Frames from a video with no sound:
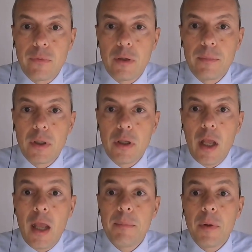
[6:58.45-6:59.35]

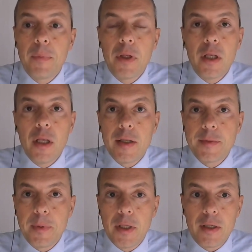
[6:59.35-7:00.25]
MPP
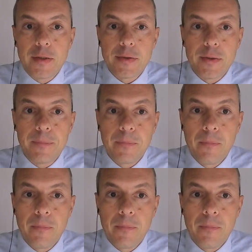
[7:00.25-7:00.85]
experience.